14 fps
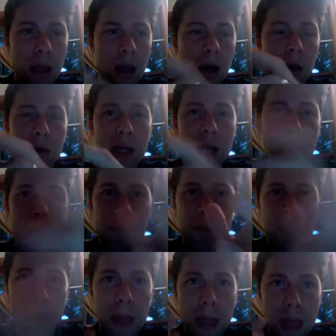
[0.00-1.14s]
Okay, now,
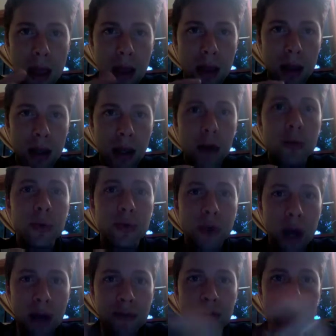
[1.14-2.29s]
here's what you
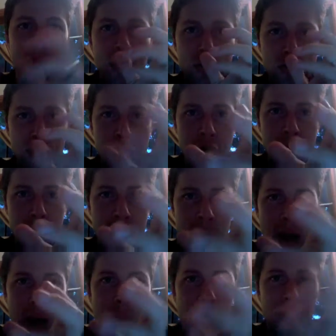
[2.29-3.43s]
have to do.
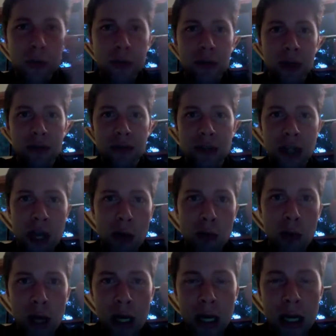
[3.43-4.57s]
Here's what you have to get
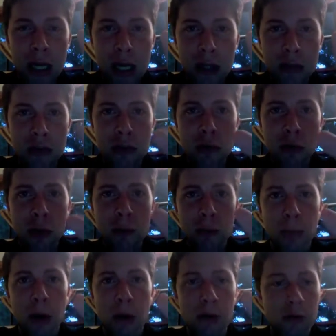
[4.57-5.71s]
ready and do and
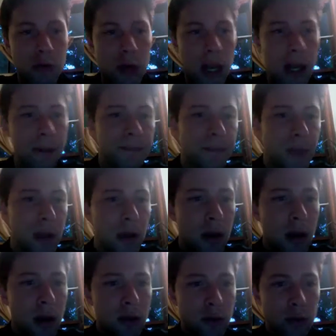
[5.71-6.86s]
prepare and create.
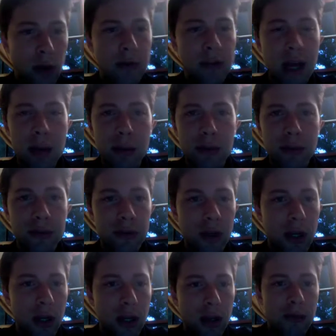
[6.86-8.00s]
For Roundtablers,
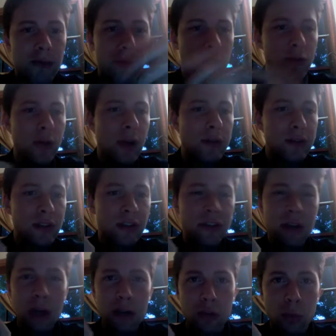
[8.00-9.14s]
first you have to
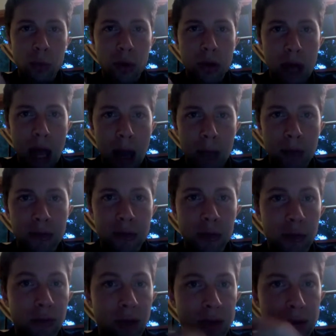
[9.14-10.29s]
discuss your work and habits, so
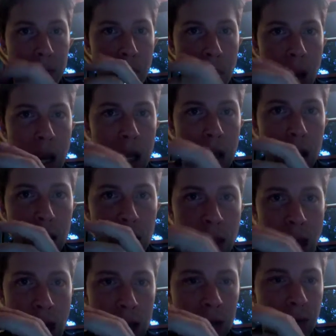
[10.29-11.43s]
you've got to make
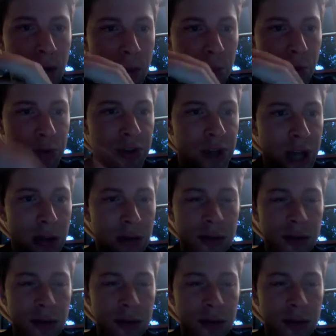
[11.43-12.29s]
that. You've got to put it together.